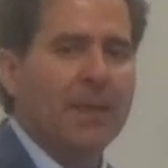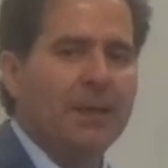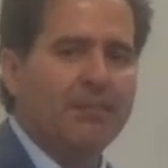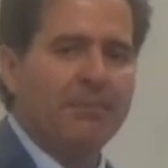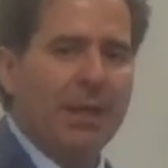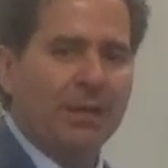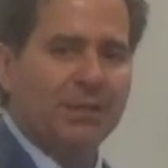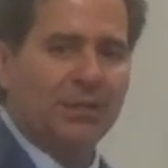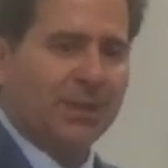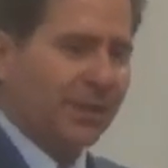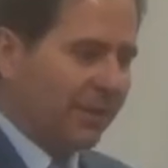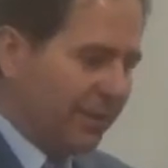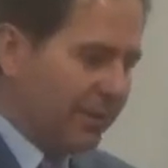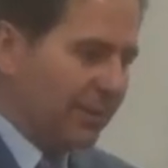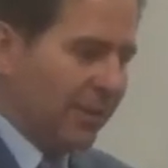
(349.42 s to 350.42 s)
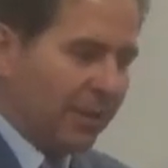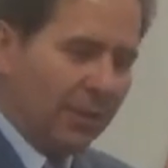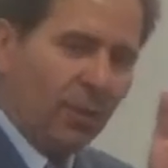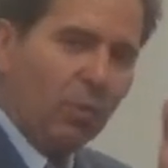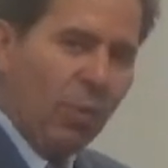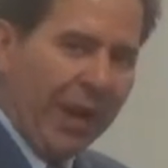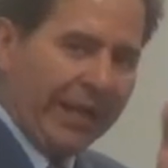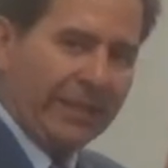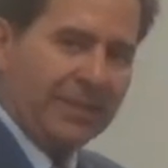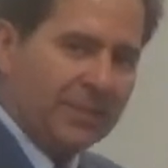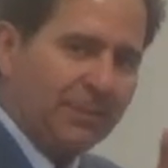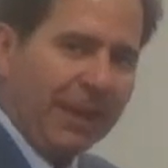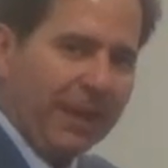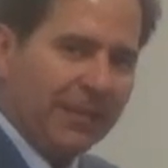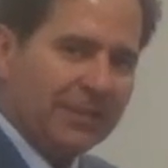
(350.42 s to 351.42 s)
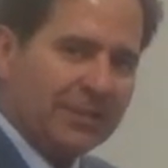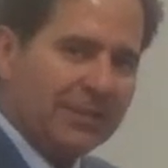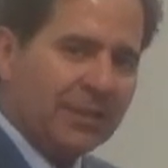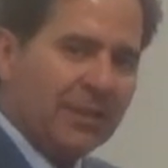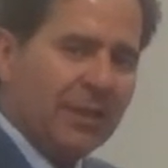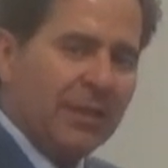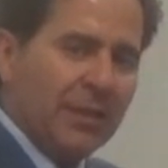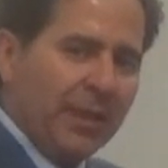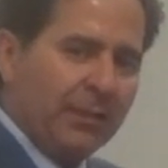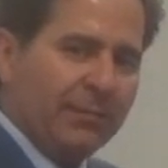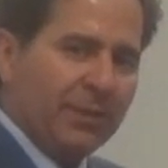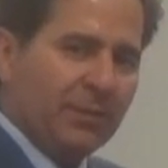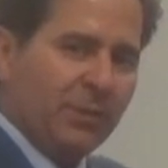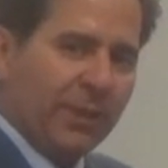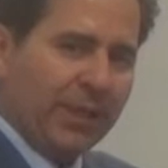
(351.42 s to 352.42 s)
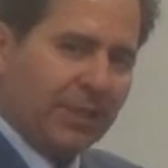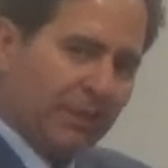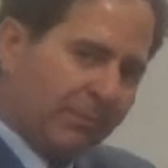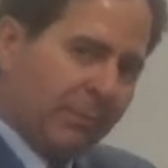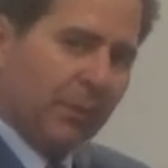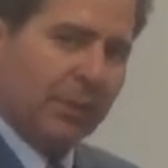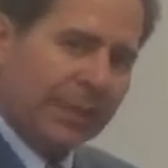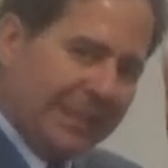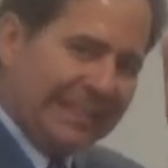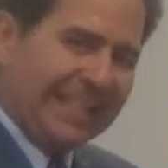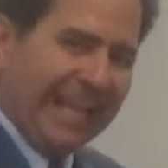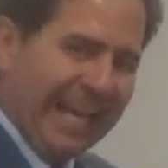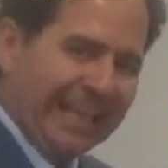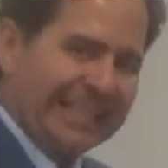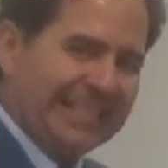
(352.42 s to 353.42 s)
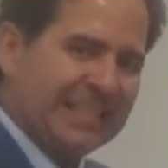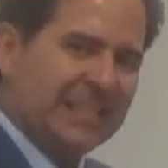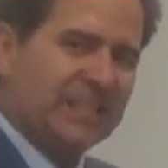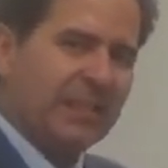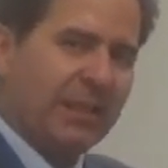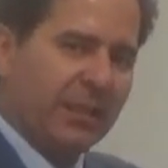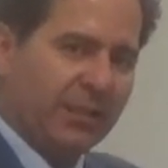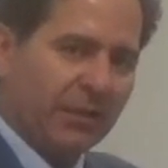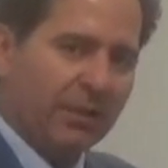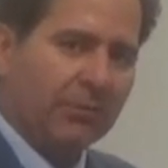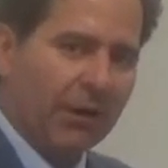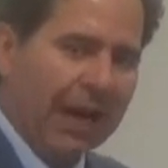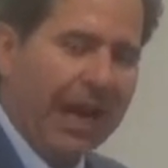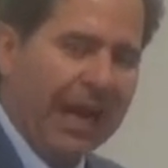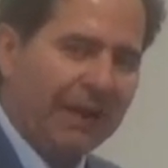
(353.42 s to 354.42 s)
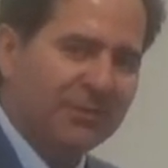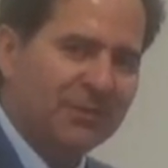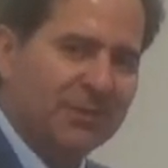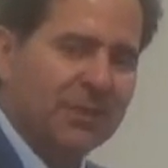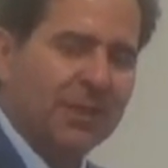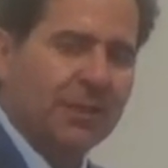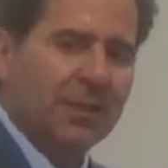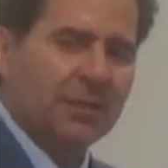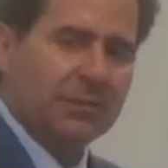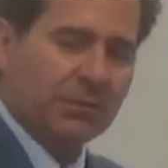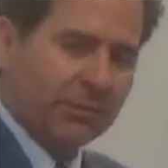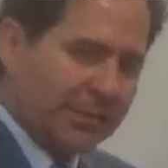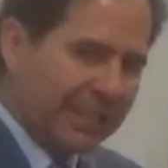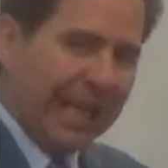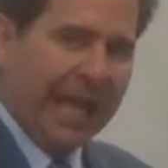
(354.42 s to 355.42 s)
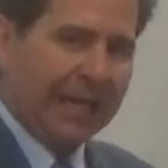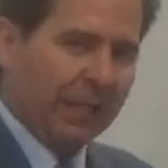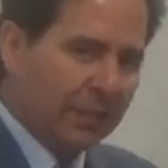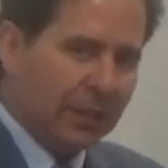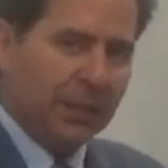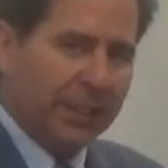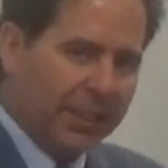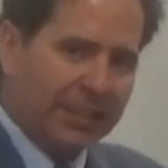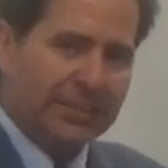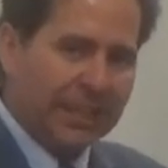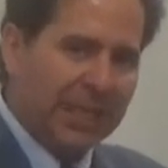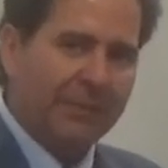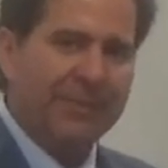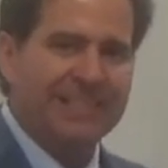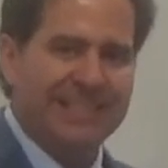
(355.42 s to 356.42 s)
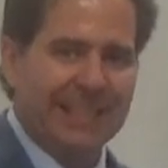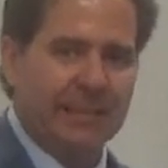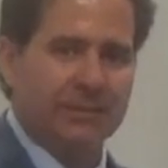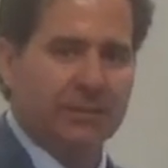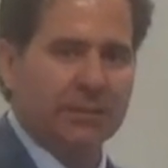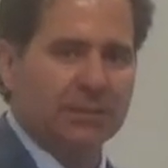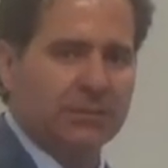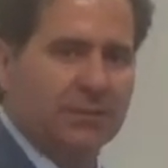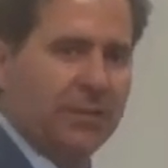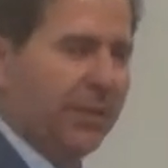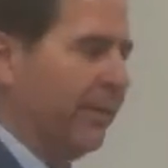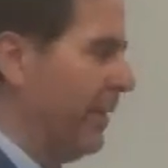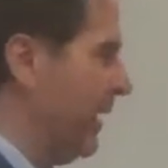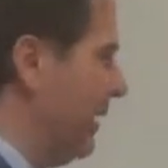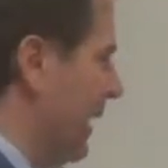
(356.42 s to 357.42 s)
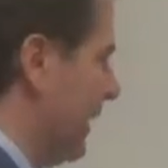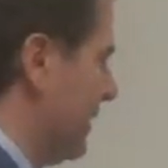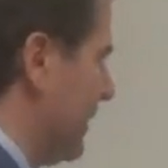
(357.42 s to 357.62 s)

Make sure that there's a little white space in between the bullet texts and the graphs. So it's got to look, and it's got to be centered, you know, in that